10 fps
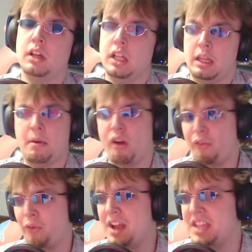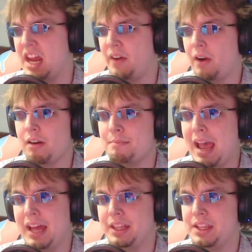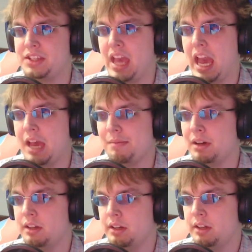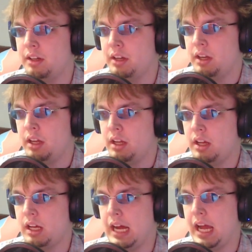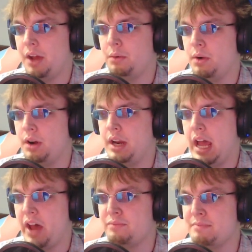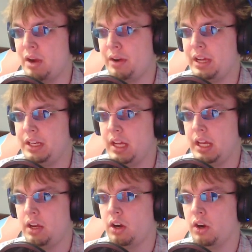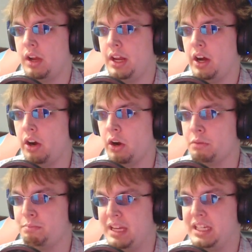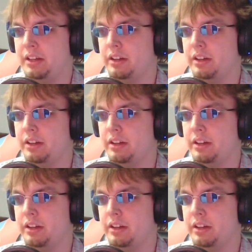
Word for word: Let me rephrase that. If I were a man in this game, I would have married her in a heartbeat.